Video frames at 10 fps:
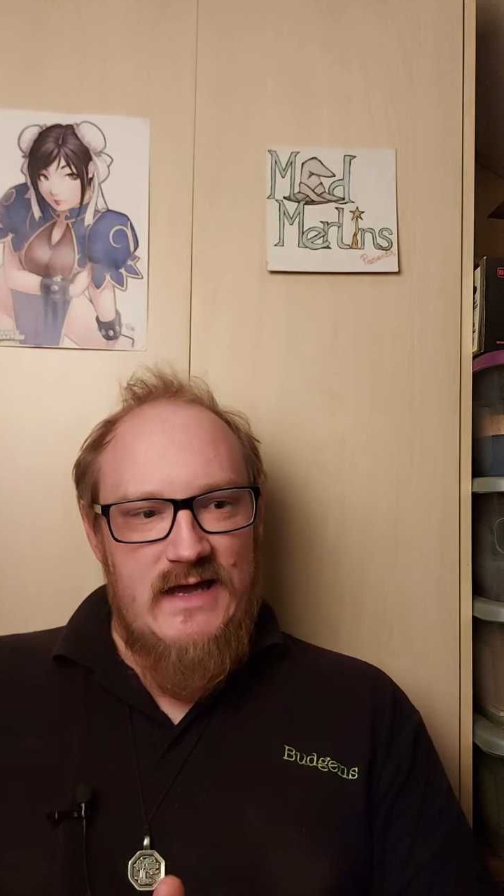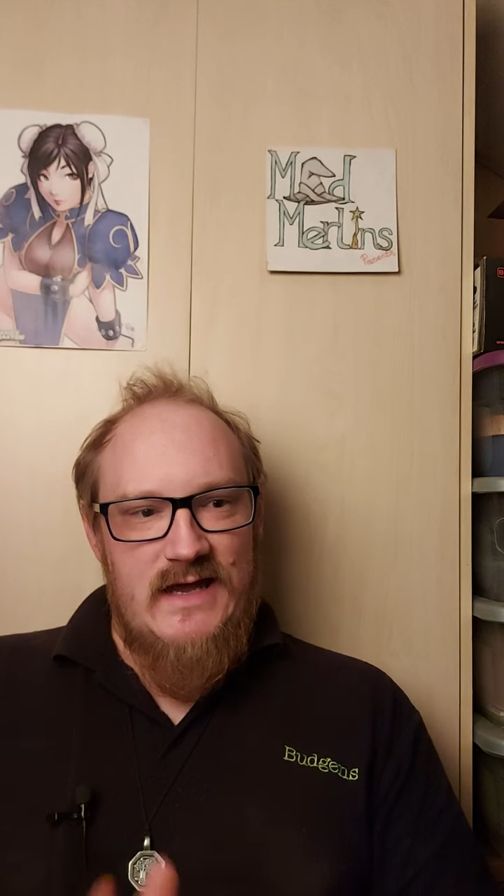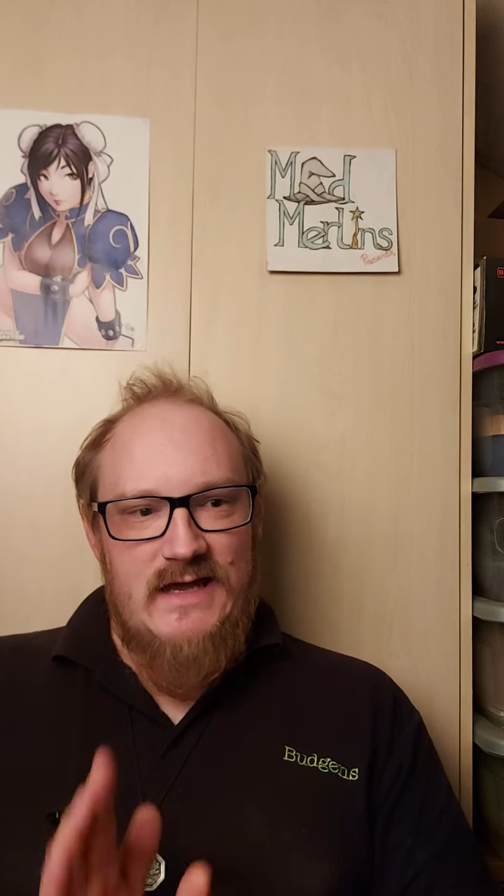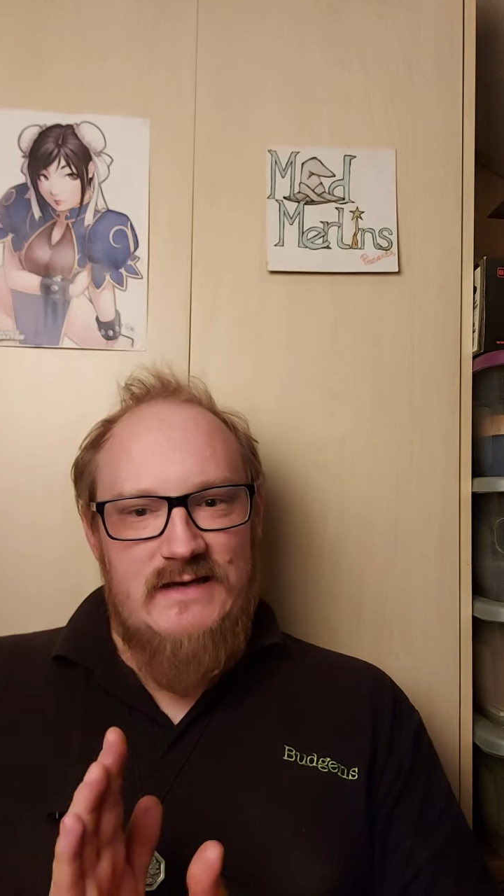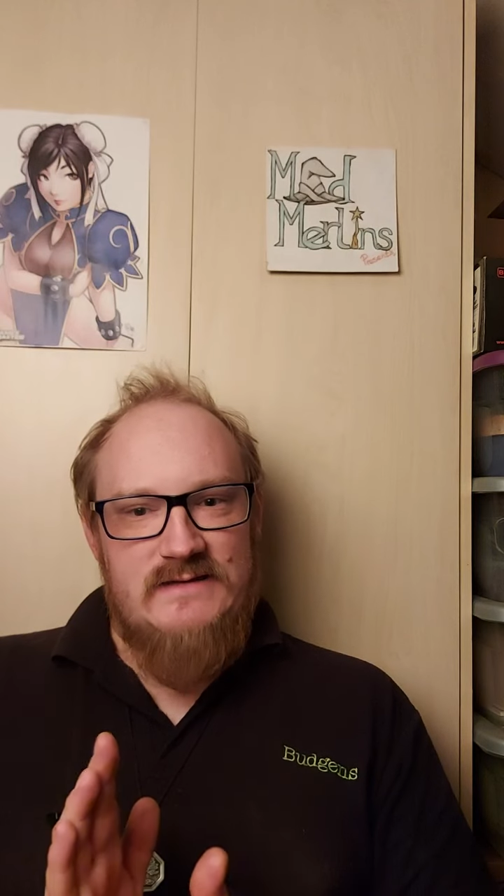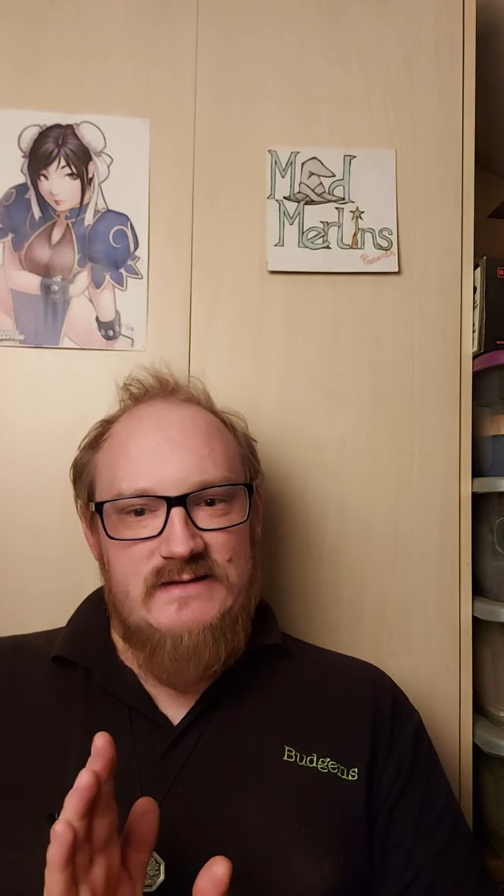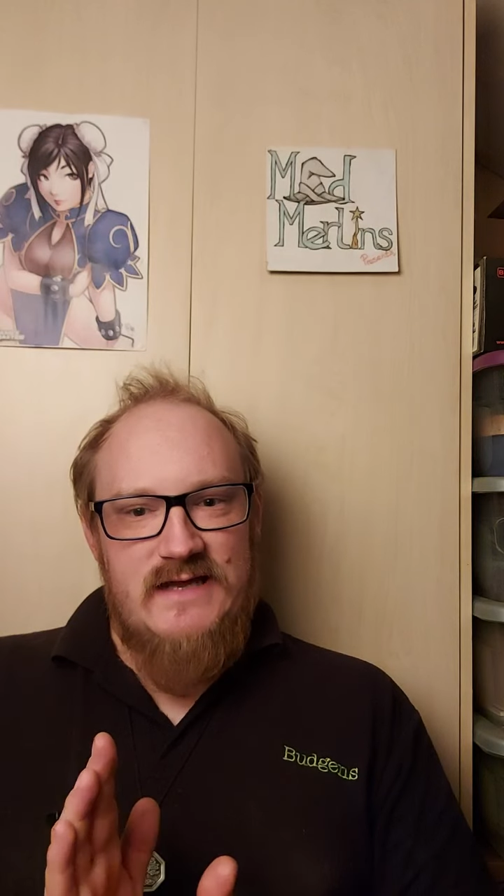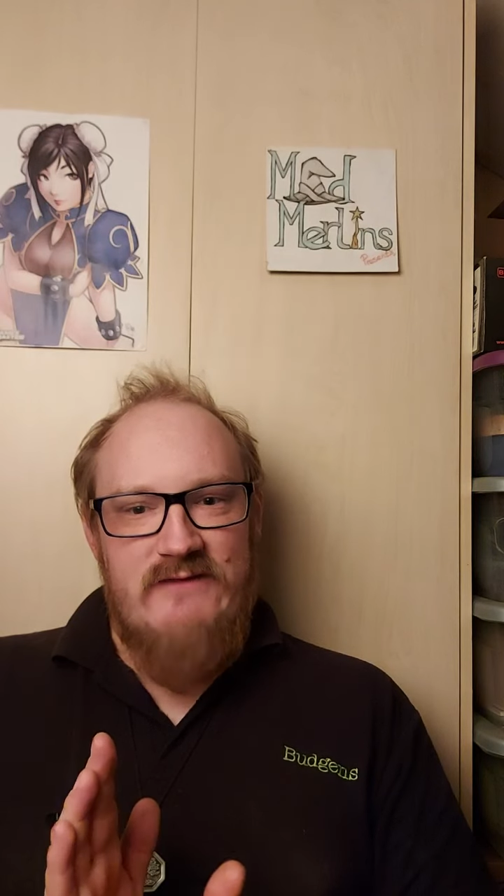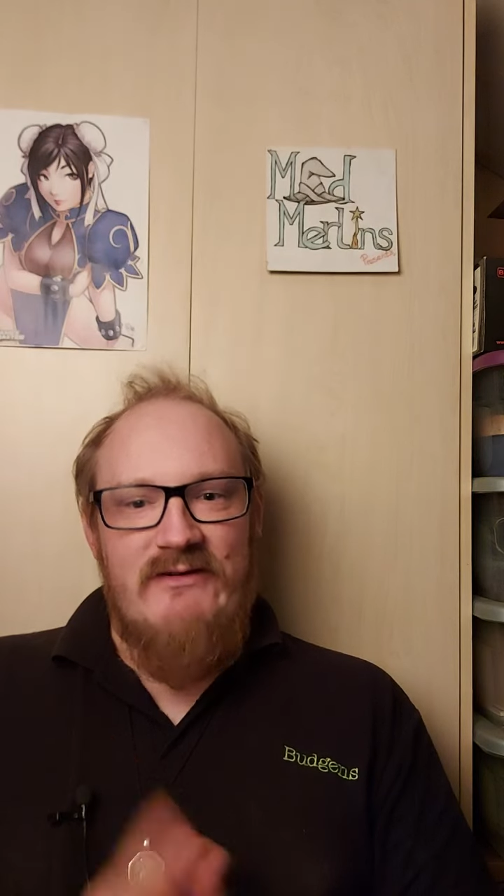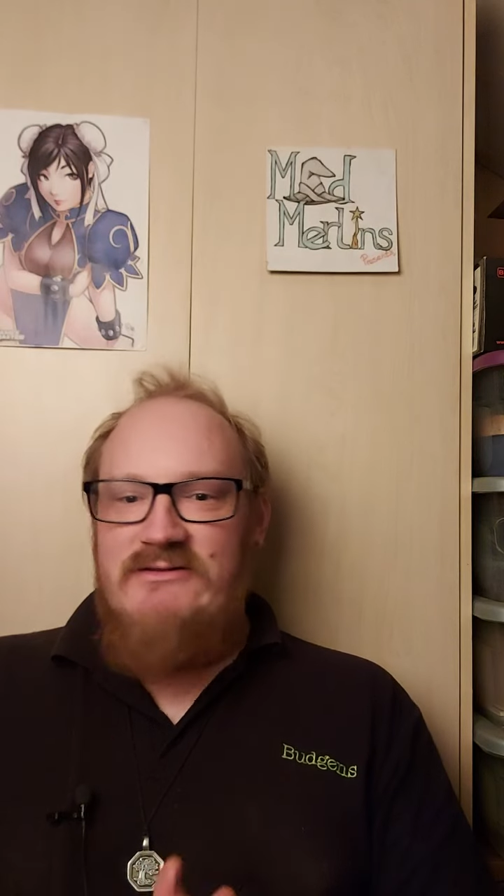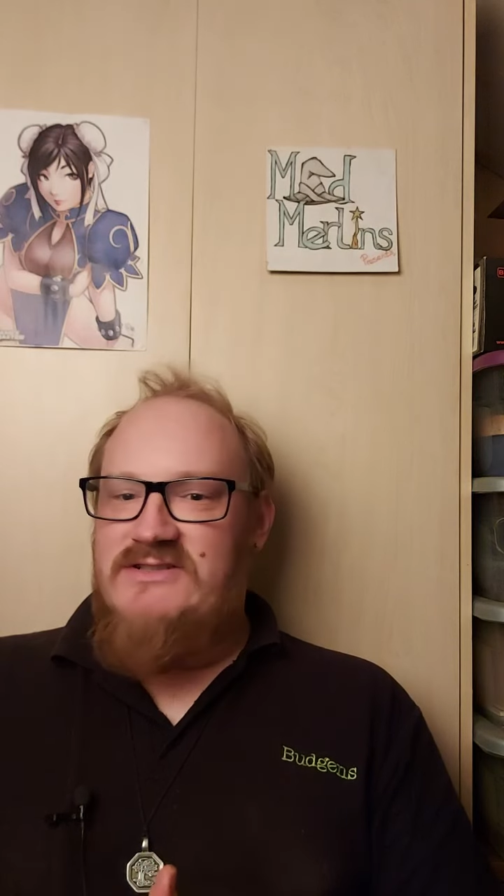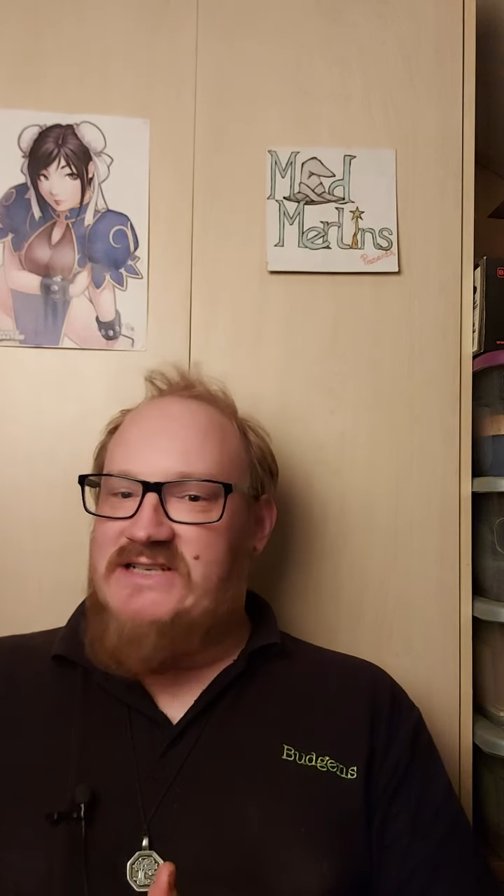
and they very